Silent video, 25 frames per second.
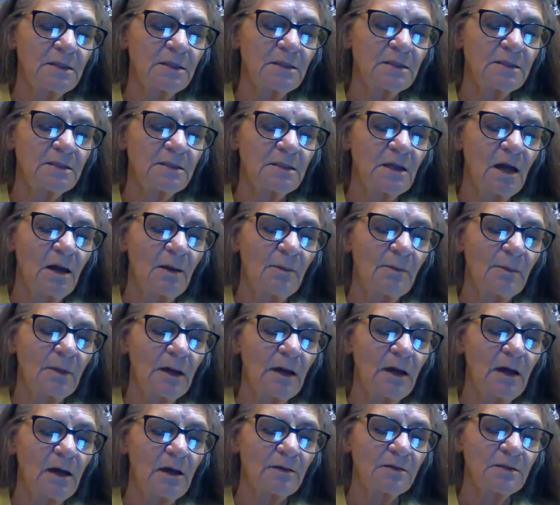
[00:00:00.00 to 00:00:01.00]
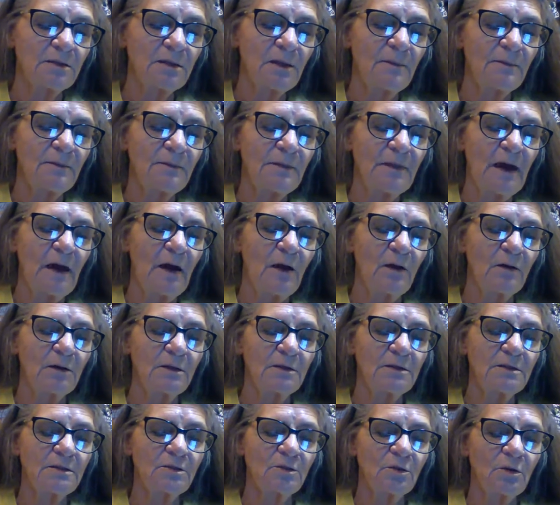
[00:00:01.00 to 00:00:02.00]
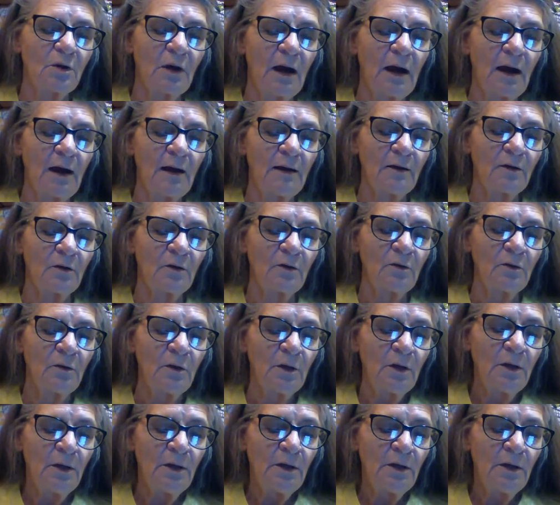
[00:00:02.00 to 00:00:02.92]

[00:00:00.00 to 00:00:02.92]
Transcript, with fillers: it is not because I'm thoughtless or idle,